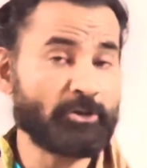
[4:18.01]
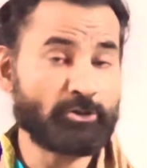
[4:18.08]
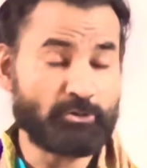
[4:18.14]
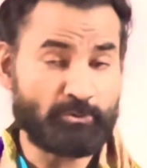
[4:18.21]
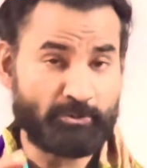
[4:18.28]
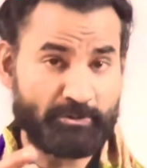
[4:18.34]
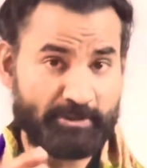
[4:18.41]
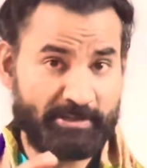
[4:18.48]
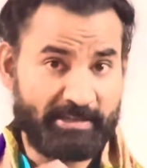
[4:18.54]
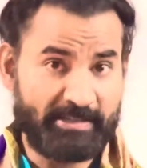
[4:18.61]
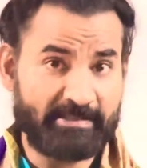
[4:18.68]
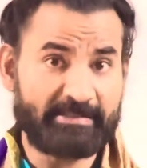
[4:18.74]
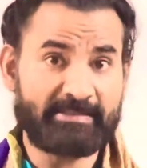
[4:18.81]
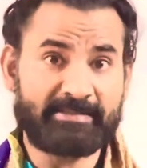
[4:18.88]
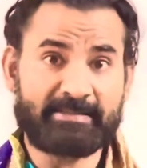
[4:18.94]
to
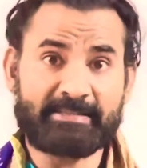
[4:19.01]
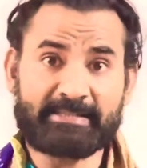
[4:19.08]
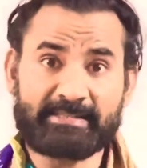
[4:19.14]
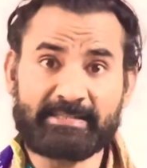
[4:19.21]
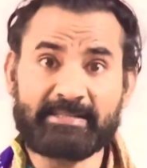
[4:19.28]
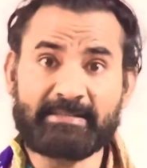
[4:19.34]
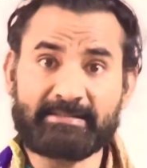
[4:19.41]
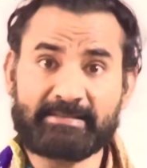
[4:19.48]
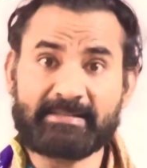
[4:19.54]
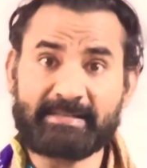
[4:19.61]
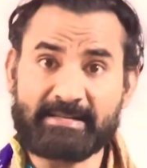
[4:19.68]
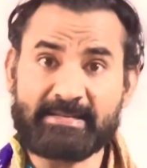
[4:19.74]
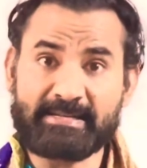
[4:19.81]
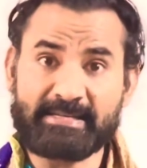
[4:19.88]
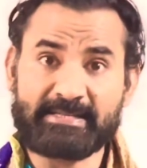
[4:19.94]
treat this leaky gut
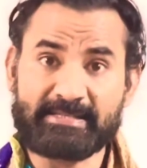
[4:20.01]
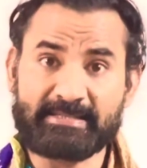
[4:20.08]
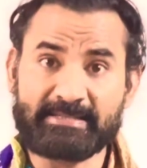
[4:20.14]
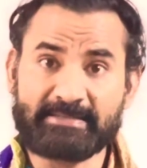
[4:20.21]
condition.